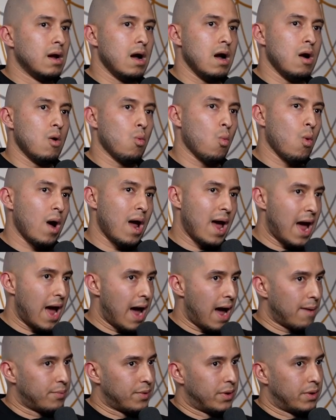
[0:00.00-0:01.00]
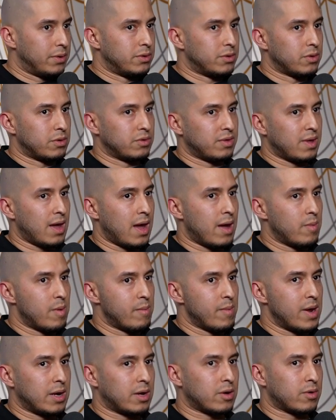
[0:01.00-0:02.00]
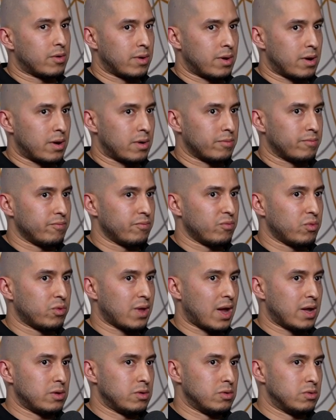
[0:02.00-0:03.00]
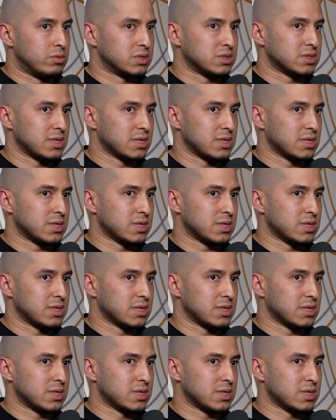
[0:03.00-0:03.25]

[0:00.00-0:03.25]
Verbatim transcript: uh, what happened during the MMA career that you'd